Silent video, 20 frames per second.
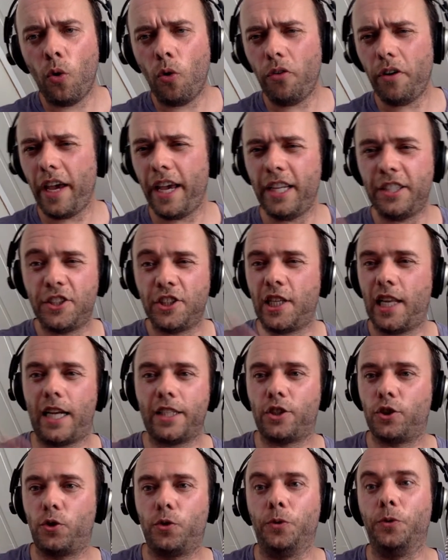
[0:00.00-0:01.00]
or H
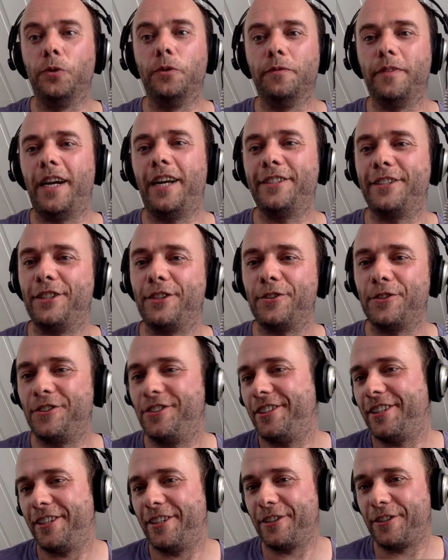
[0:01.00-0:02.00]
slash two as
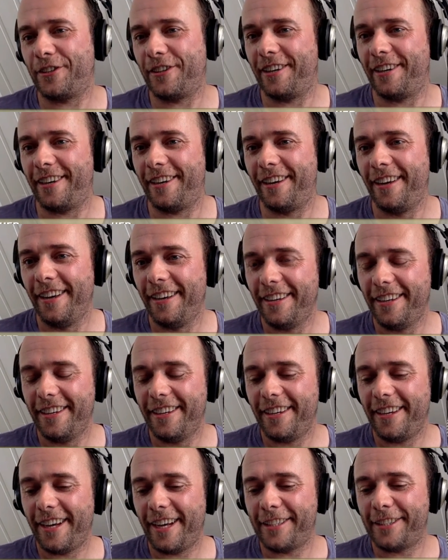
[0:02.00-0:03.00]
it's uh, uh
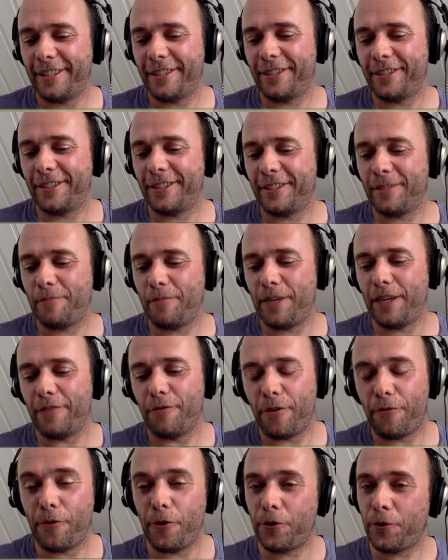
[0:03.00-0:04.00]
as it's
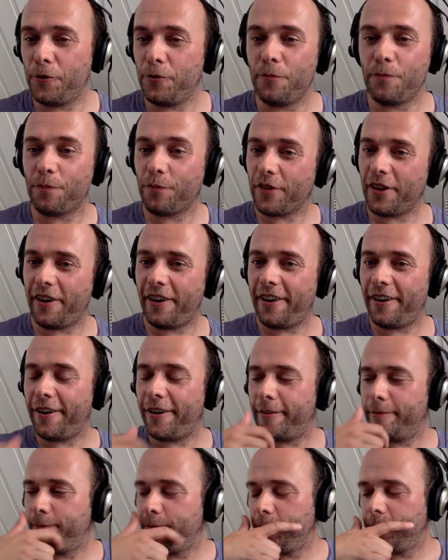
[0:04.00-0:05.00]
being referred to.
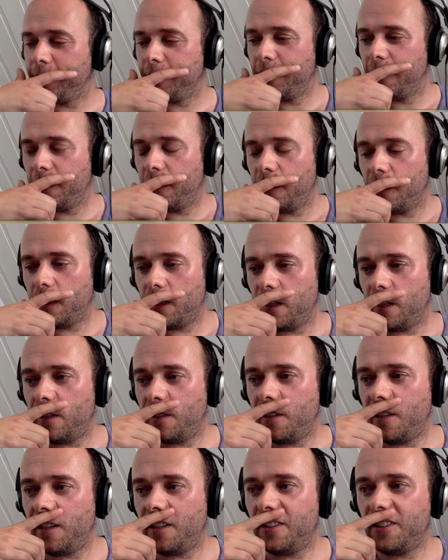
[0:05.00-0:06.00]
Uh, okay.
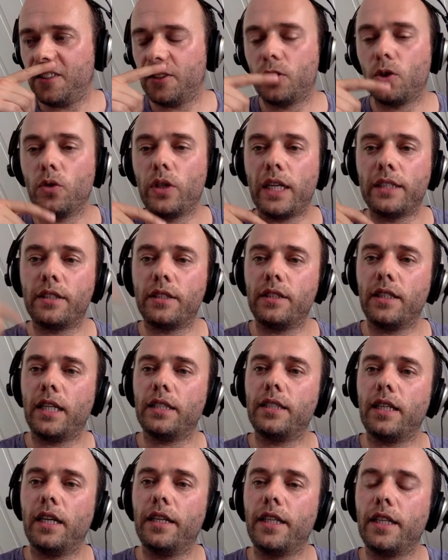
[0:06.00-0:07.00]
Uh, so that's
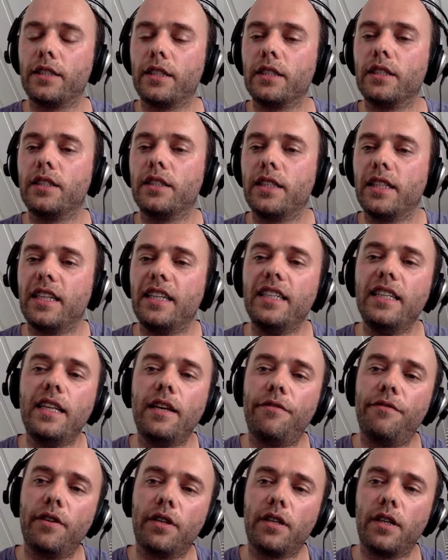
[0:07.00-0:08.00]
that's and that's a
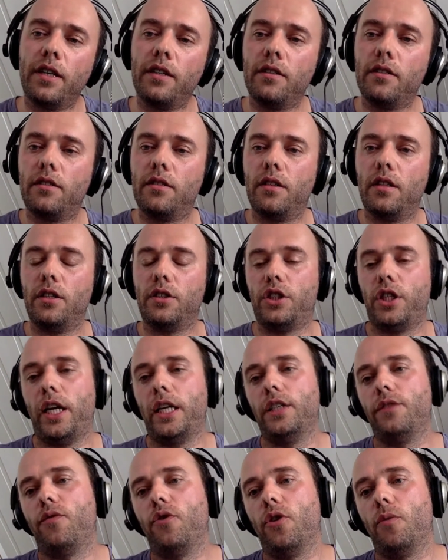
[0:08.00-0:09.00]
significant
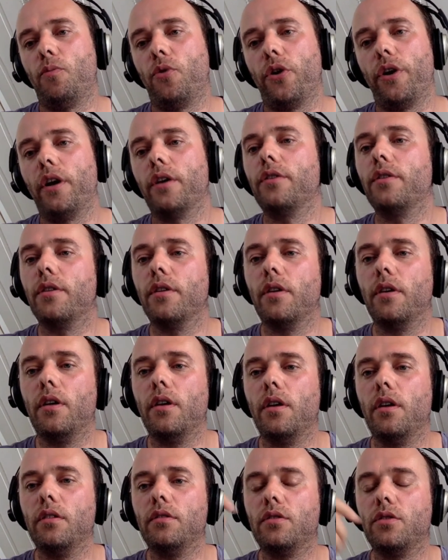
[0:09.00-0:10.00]
change for the project.
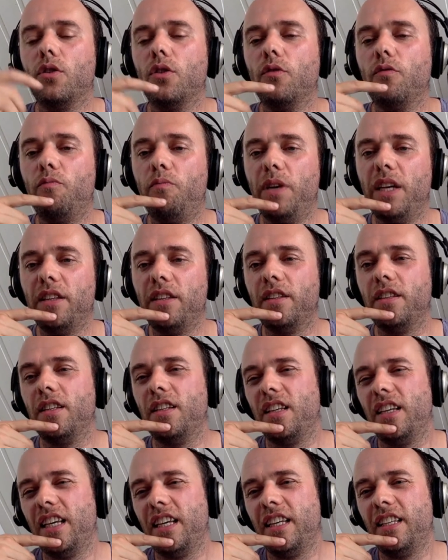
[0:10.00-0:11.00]
it's sort of
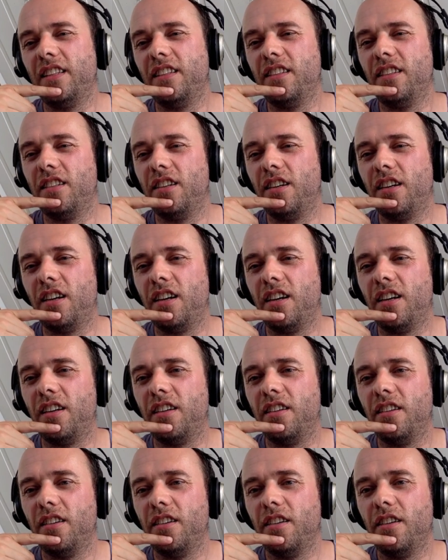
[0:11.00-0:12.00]
been in
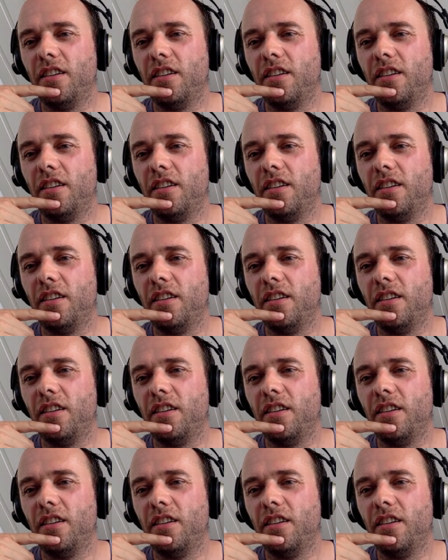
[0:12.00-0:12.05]
the